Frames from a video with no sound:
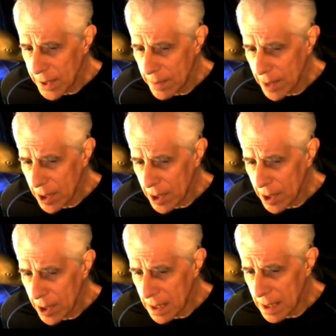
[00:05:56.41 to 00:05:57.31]
the
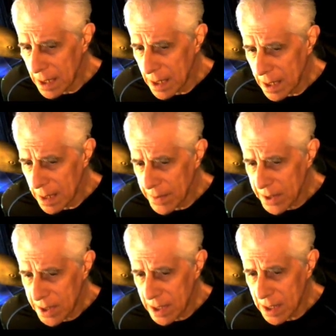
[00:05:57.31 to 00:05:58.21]
American
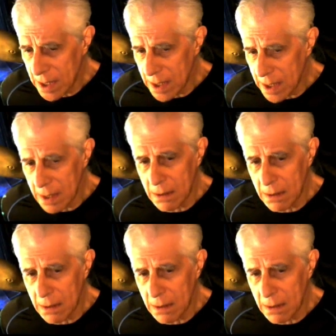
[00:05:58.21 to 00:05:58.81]
embassy